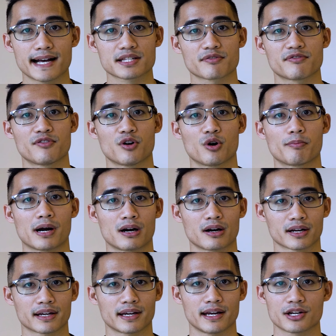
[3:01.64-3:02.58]
as a full
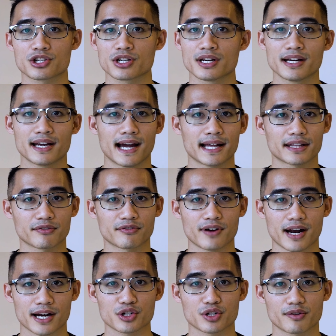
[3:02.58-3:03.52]
power cage at the
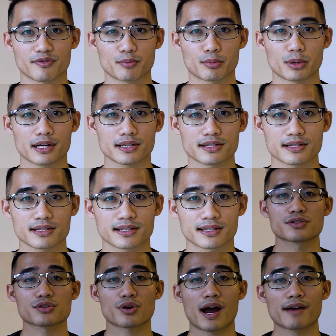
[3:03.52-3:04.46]
fraction of the price.
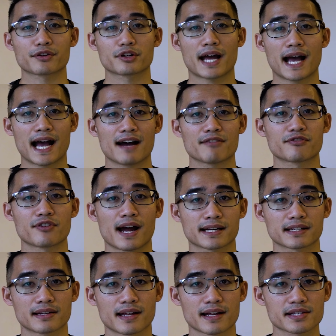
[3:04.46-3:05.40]
So after the half
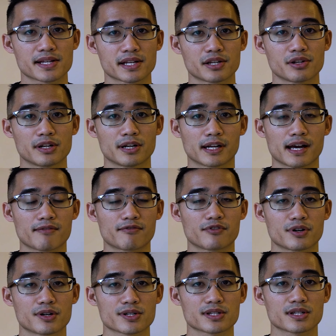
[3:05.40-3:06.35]
rack, the next thing you need to get
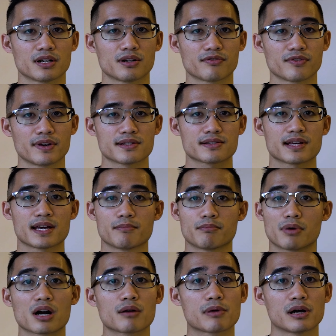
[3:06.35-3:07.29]
for yourself is a
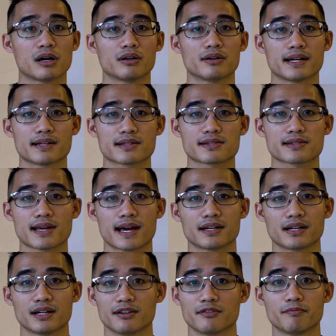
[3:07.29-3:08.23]
barbell and a
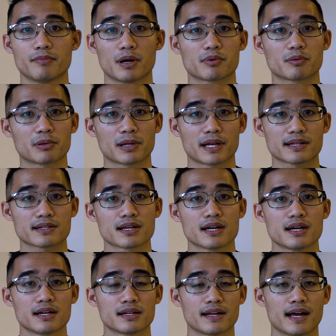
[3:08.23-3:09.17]
set of bumper plates.
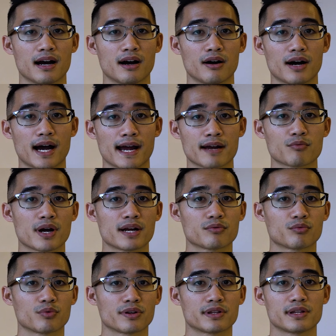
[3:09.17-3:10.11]
Now, I
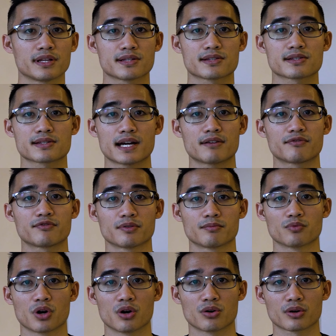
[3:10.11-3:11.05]
went with the set
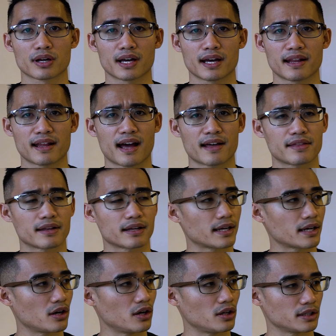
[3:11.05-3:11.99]
from Rogue. I think
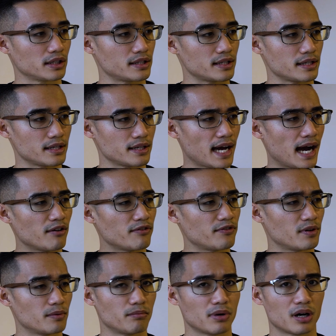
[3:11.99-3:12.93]
they called it the
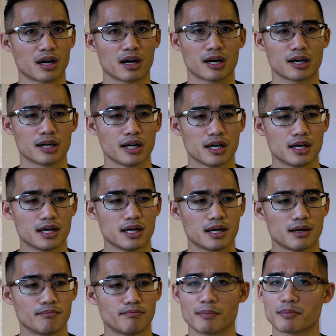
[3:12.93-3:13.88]
Alpha Bar
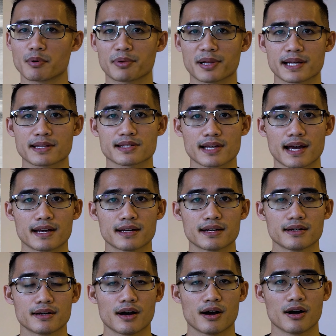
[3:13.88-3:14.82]
bumper plate
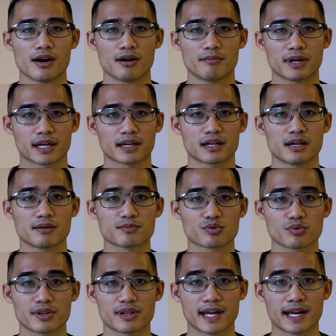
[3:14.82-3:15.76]
set. It
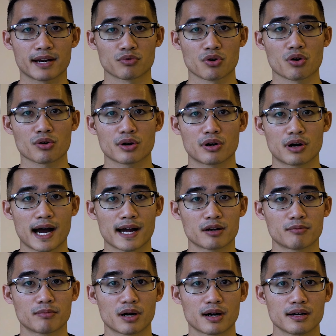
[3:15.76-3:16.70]
comes with a Rogue
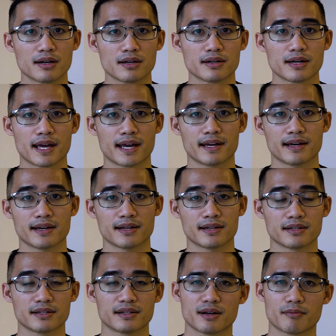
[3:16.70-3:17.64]
Ohio bar
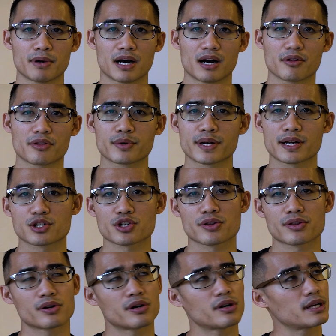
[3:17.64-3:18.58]
and about
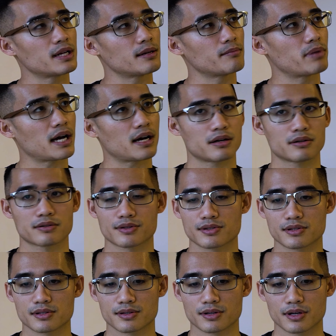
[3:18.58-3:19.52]
330
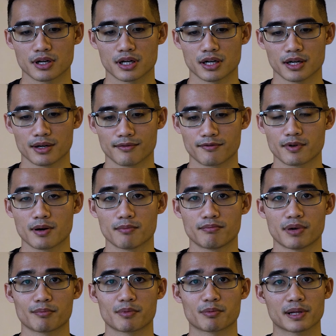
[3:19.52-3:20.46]
pounds of
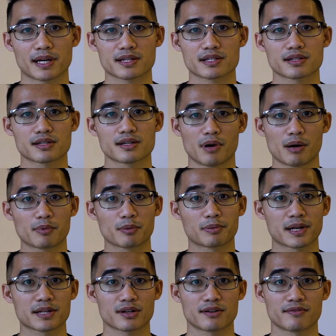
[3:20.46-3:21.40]
bumper plates. Bumper
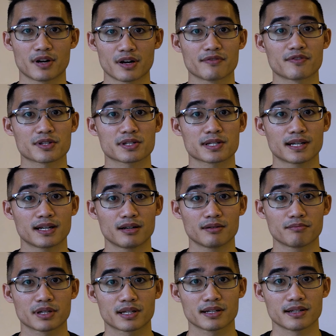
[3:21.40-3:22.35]
plates are very
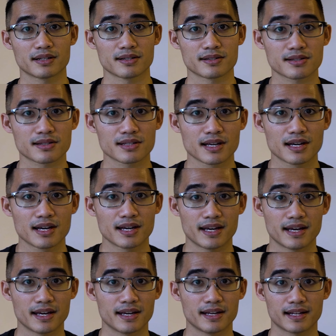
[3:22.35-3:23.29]
versatile because
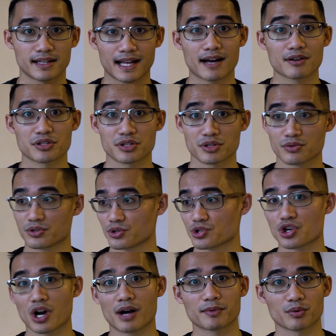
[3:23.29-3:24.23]
it allows you to
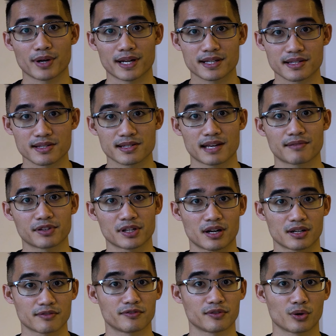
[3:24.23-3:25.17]
drop the weights safely
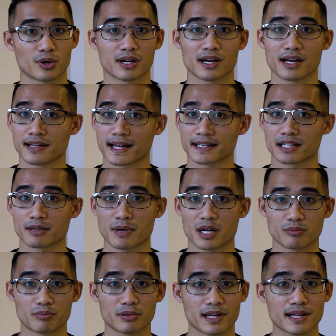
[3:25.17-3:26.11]
on the floor, unlike the
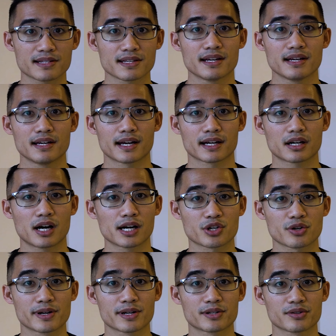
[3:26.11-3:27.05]
metal plates. And
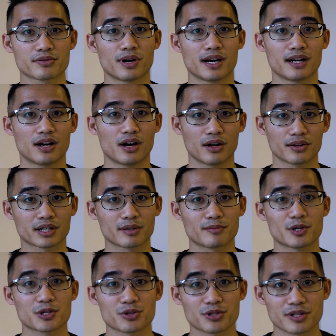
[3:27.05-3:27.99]
contrary to what all the
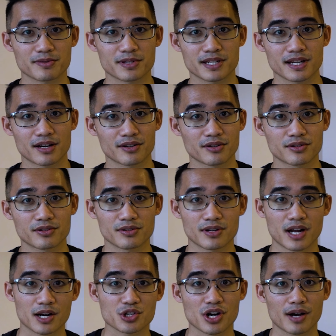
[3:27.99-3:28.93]
commercial gyms tell you to
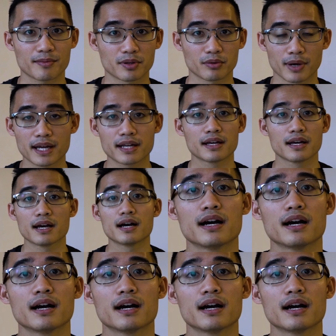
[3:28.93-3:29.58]
not drop the weight,